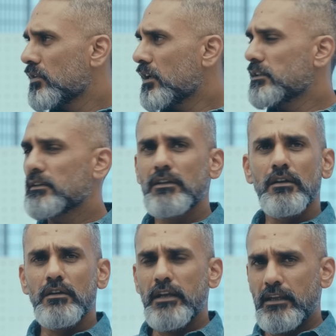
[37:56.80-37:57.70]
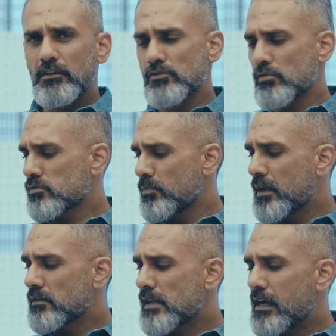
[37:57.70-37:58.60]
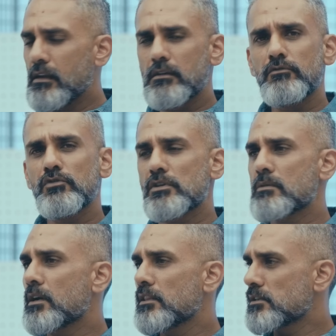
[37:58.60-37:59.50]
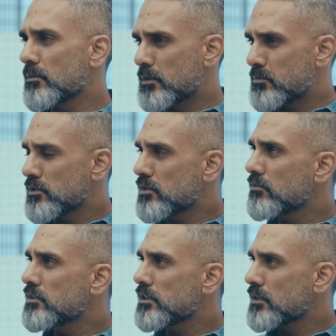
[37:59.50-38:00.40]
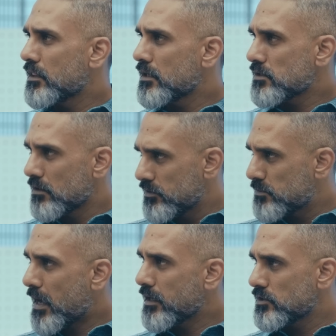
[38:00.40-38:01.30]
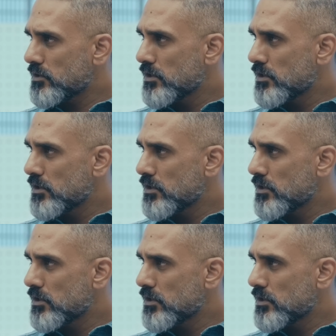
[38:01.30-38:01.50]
And Ather's also been slightly confusing about their subscription services and their service packages.